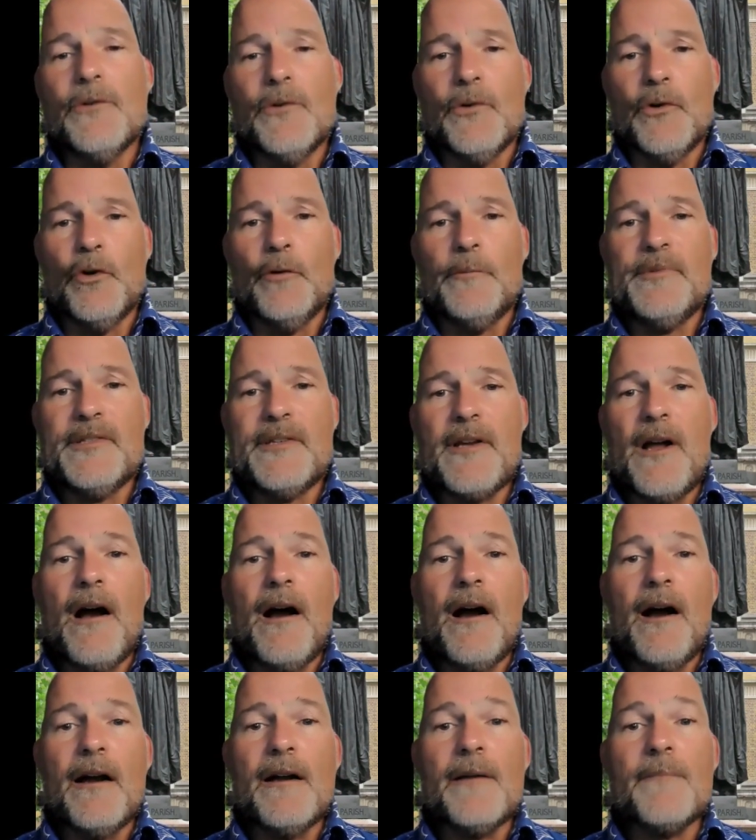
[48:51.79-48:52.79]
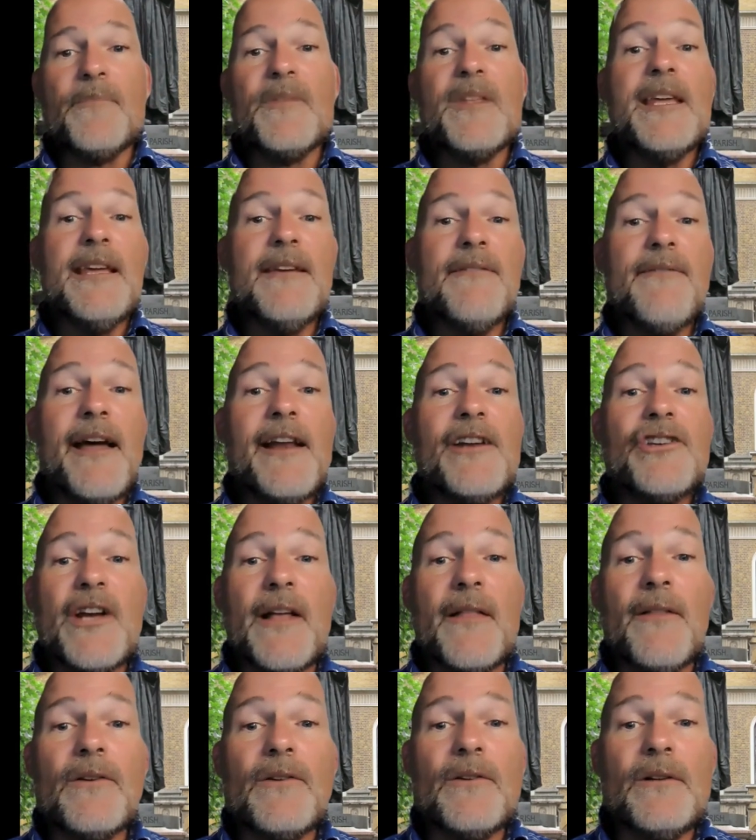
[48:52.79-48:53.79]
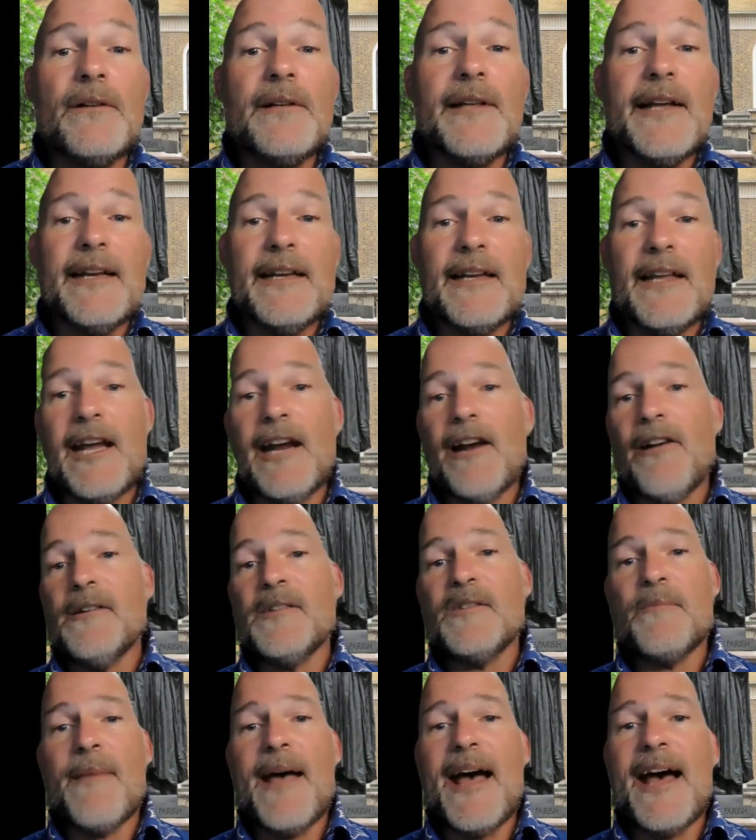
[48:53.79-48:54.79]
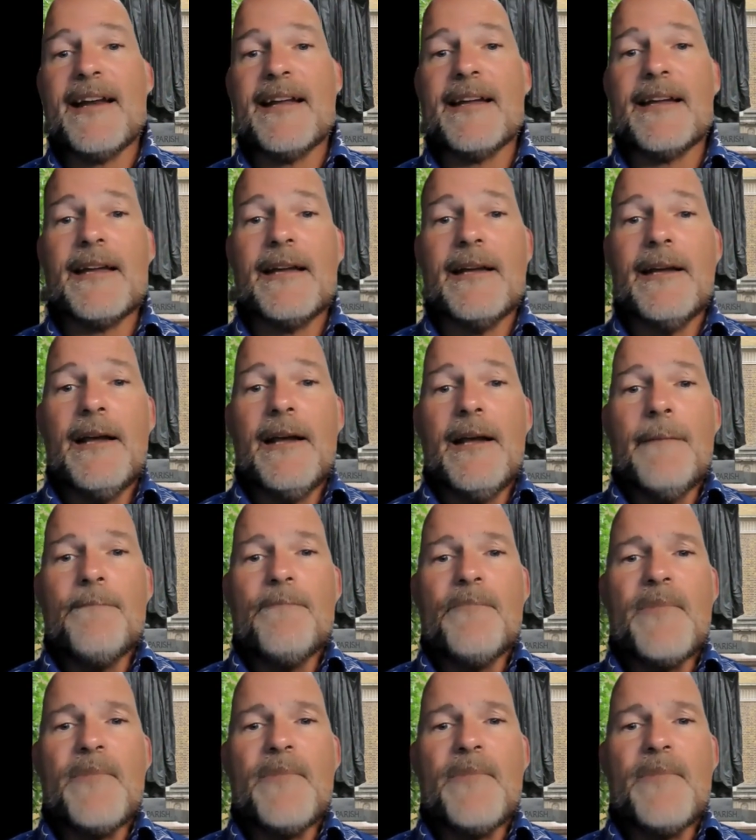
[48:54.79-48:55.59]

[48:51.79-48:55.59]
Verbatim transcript: groups are evangelical and charismatic.